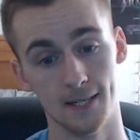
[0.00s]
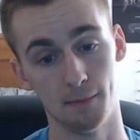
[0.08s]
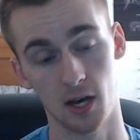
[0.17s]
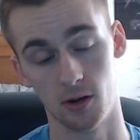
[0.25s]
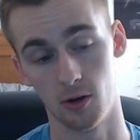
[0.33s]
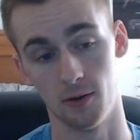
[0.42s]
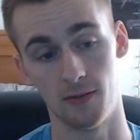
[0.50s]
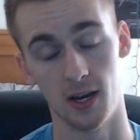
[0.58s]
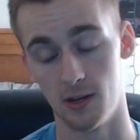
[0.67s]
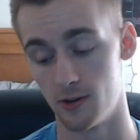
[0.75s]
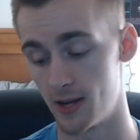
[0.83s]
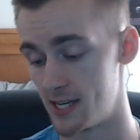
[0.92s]
I don't know if
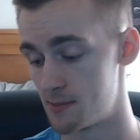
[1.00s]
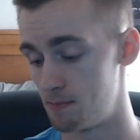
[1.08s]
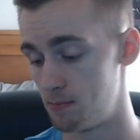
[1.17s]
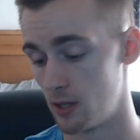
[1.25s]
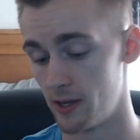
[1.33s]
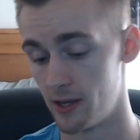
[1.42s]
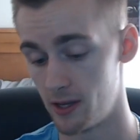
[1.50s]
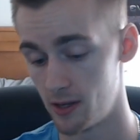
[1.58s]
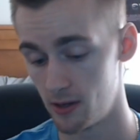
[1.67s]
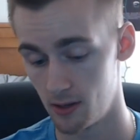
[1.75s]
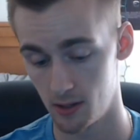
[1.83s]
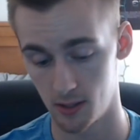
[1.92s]
any of you guys play
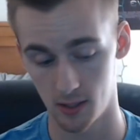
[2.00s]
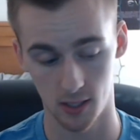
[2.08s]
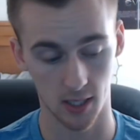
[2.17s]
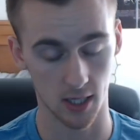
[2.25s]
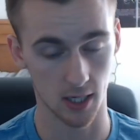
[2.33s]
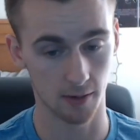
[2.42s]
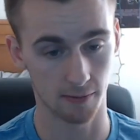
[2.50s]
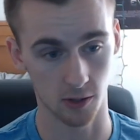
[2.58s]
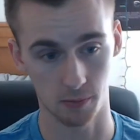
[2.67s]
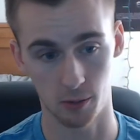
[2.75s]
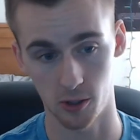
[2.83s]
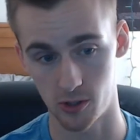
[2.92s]

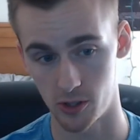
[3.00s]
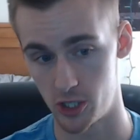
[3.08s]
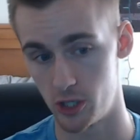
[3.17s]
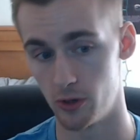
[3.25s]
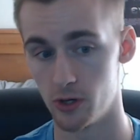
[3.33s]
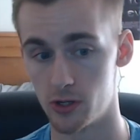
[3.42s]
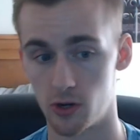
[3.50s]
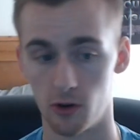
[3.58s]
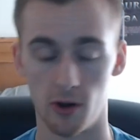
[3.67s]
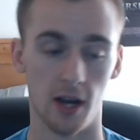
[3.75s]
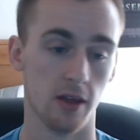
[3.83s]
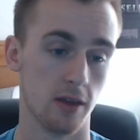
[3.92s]
first-person shooters or
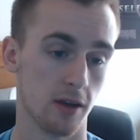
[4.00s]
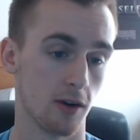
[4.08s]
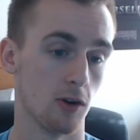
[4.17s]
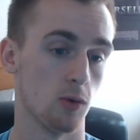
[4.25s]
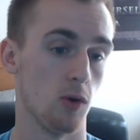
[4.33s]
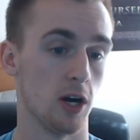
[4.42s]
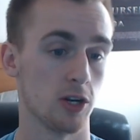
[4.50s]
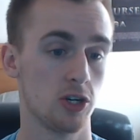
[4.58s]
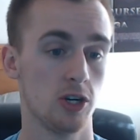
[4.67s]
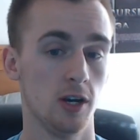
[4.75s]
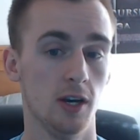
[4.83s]
anything, or watch